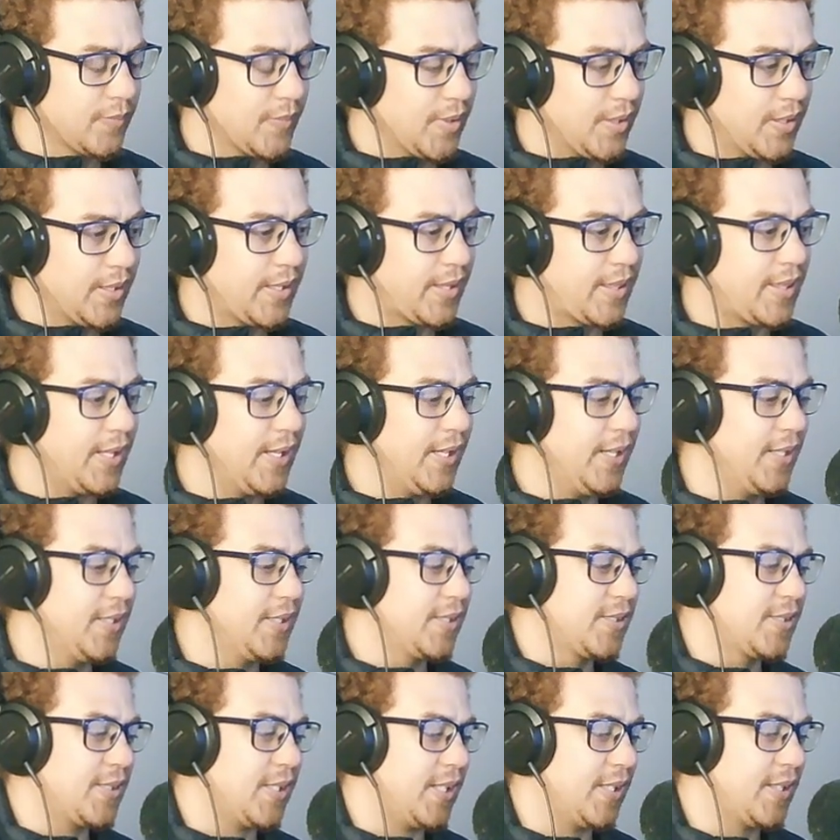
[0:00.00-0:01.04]
The thing
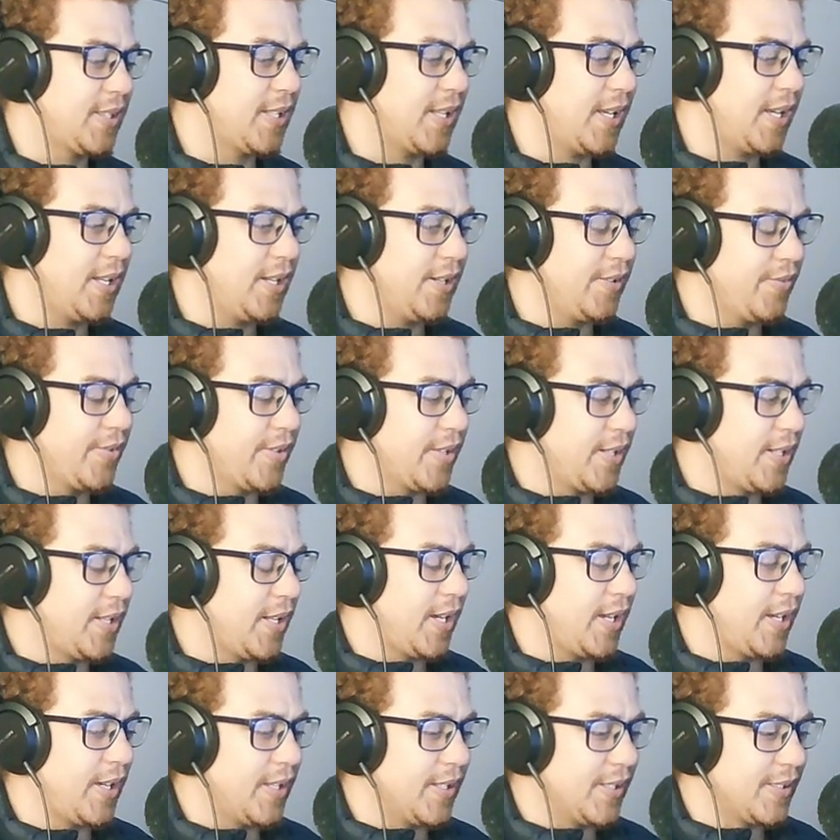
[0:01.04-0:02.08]
is, at the end of the
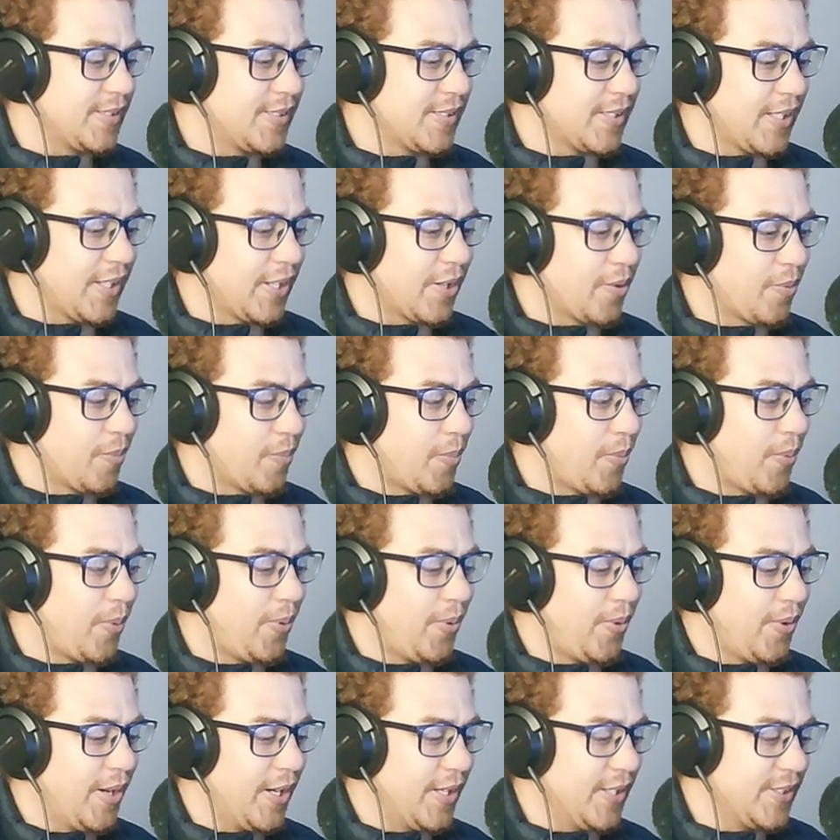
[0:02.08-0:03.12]
day, it's like
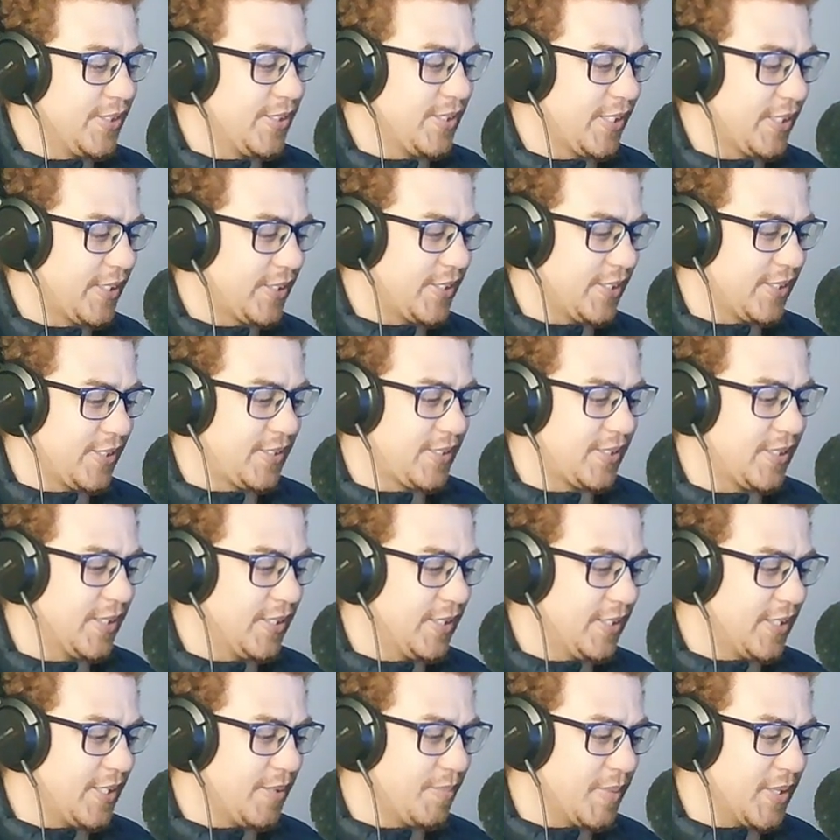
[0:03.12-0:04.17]
war has like just
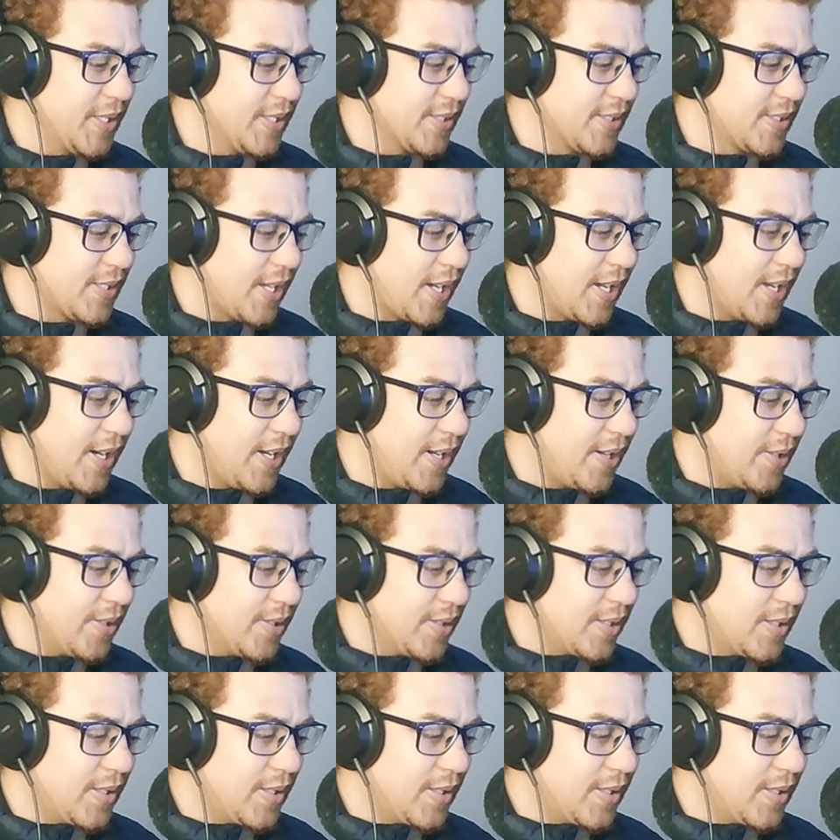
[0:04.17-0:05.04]
turned them inside out.